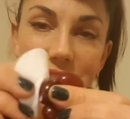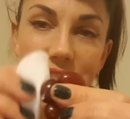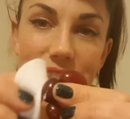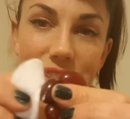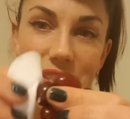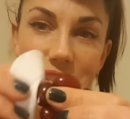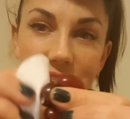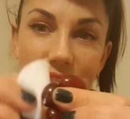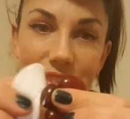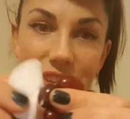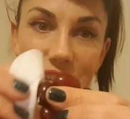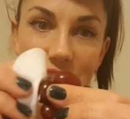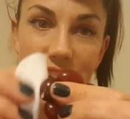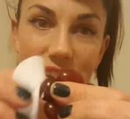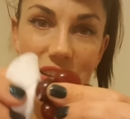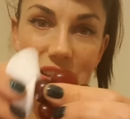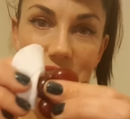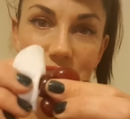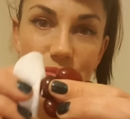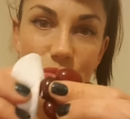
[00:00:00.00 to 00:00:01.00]
Just give it a
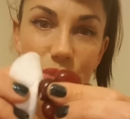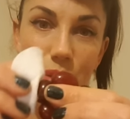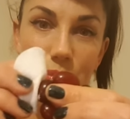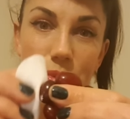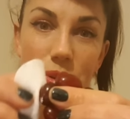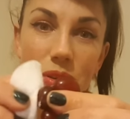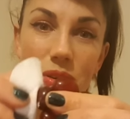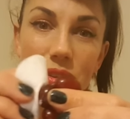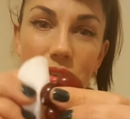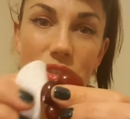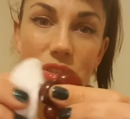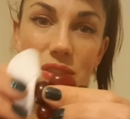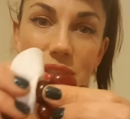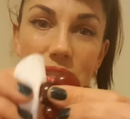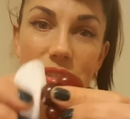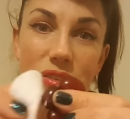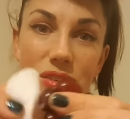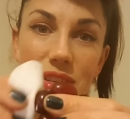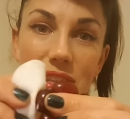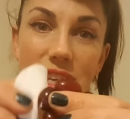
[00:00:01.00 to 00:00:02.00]
nice rub. You could do
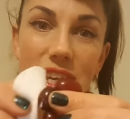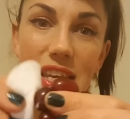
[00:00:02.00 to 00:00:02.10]
this on an